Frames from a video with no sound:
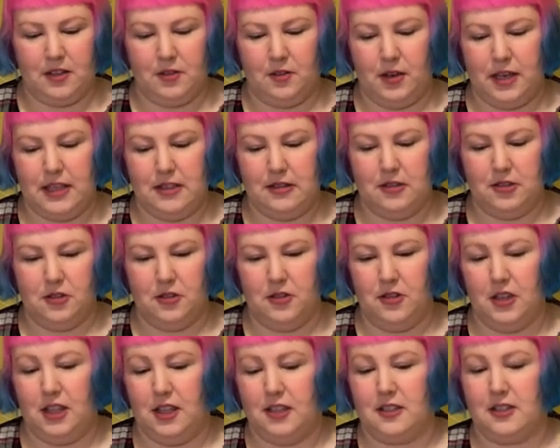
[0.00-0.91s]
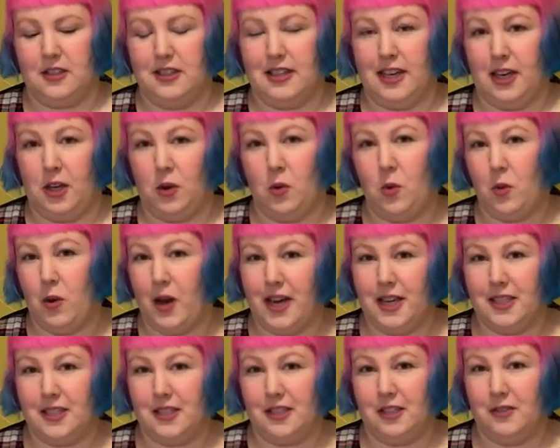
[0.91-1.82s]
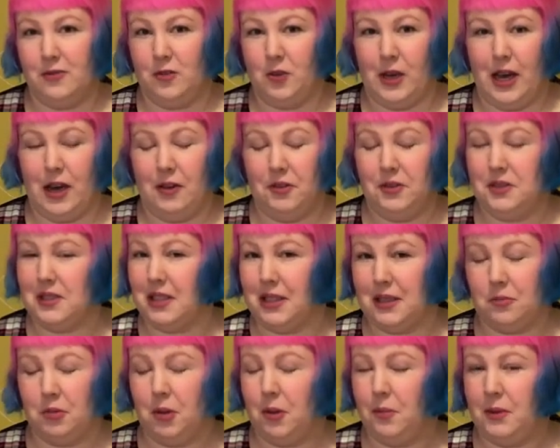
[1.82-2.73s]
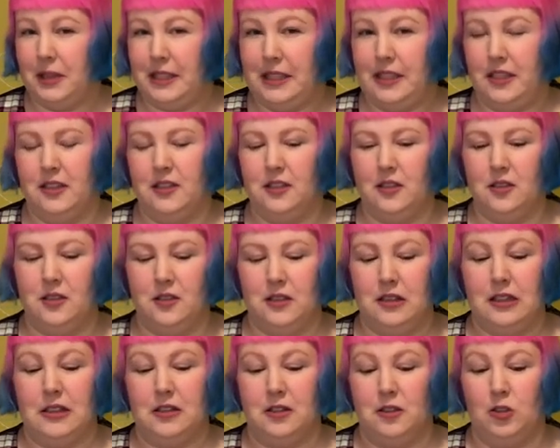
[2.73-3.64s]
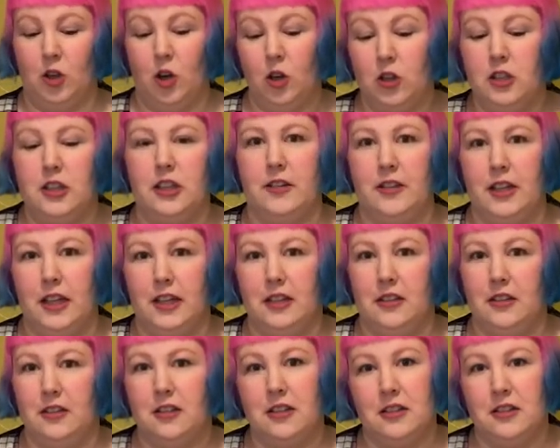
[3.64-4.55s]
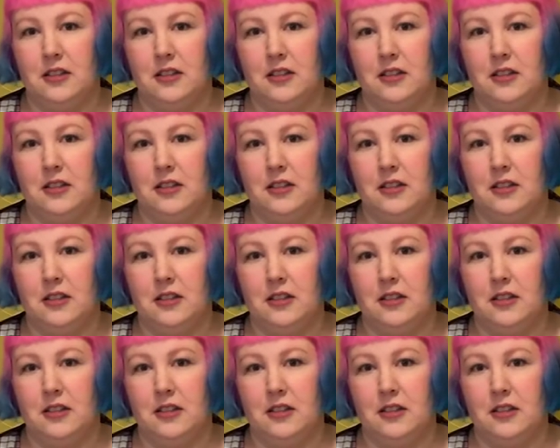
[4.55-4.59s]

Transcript: So I do think it's going to take quite a few hours, like probably longer than